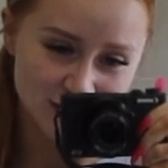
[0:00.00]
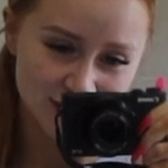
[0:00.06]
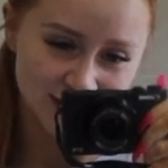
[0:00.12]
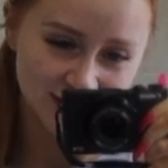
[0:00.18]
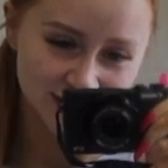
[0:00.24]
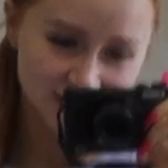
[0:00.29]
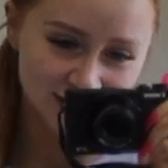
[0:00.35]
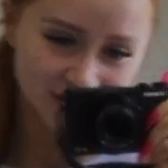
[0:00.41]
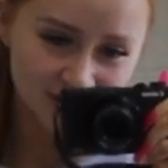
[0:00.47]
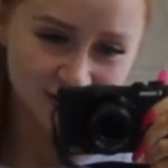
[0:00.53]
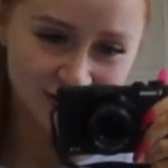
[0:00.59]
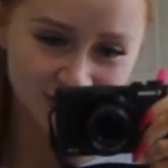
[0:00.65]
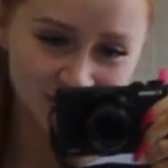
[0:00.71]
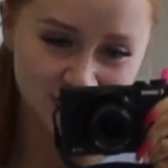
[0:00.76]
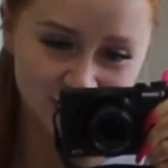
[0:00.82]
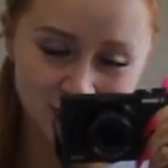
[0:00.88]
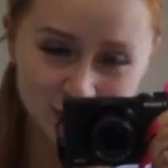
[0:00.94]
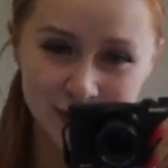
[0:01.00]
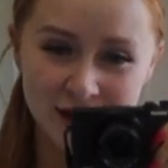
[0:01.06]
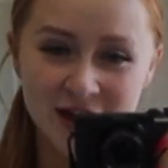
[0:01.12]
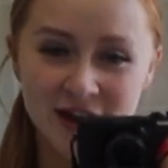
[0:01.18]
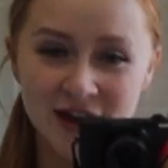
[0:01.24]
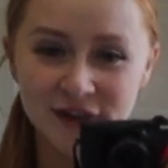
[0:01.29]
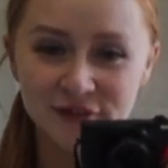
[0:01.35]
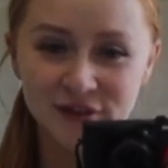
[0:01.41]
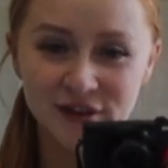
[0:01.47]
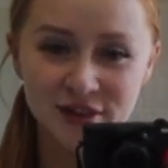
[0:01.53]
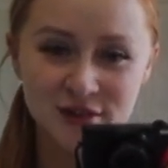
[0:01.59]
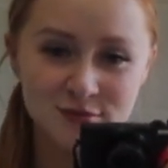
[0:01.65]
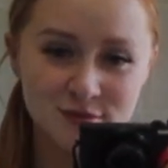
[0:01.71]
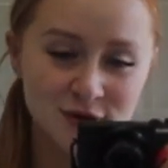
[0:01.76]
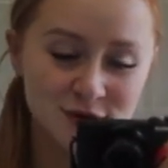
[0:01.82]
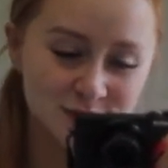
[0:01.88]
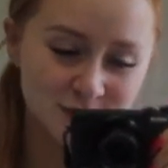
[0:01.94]
but it's the only top I have at the
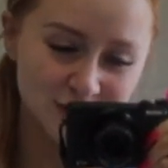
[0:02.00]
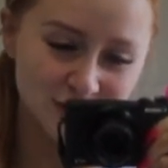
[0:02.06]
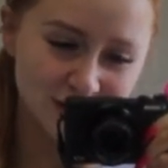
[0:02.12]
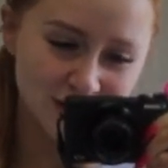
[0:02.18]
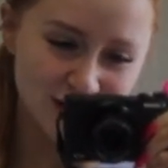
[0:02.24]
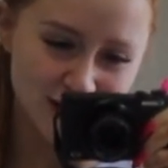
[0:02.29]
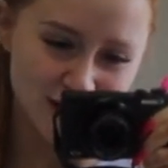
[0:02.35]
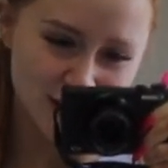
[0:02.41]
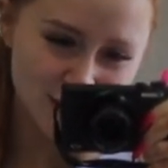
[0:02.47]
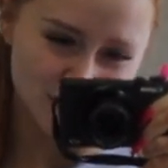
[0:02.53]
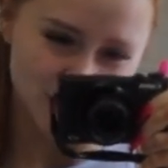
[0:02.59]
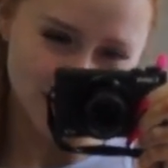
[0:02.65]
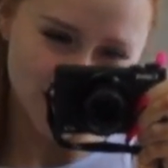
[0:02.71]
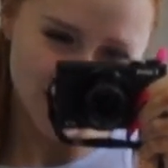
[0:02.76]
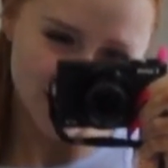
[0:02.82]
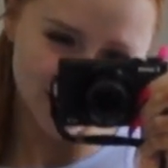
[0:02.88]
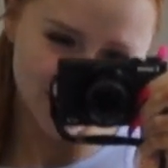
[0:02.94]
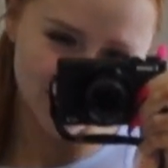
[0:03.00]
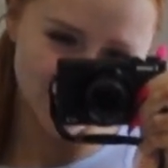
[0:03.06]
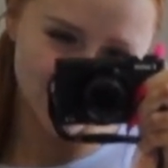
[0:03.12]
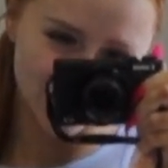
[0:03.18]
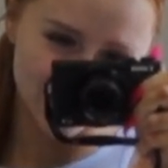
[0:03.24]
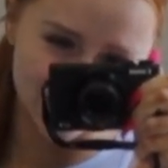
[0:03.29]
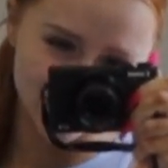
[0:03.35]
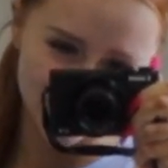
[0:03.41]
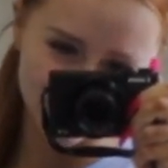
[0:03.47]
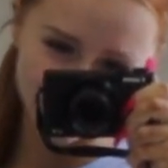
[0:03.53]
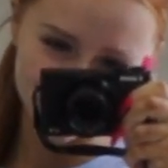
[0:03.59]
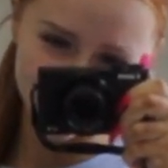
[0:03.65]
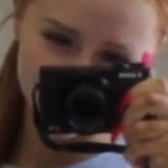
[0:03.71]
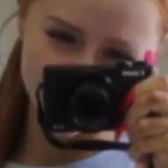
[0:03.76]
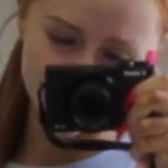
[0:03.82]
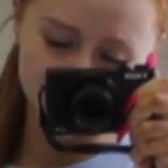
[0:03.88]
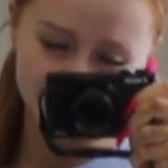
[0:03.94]
moment. But yeah, so cute,
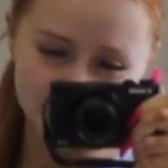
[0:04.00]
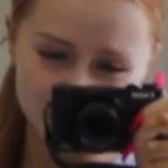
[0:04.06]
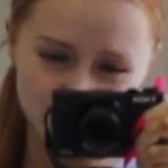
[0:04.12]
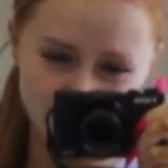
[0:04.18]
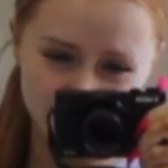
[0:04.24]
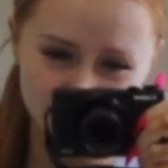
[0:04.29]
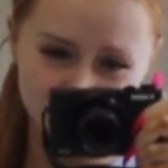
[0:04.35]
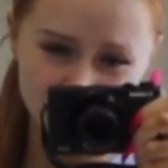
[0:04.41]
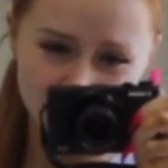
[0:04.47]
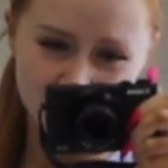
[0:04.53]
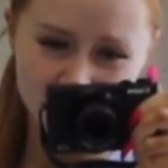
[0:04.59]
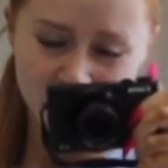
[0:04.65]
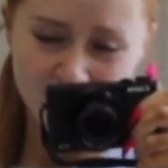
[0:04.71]
so comfortable.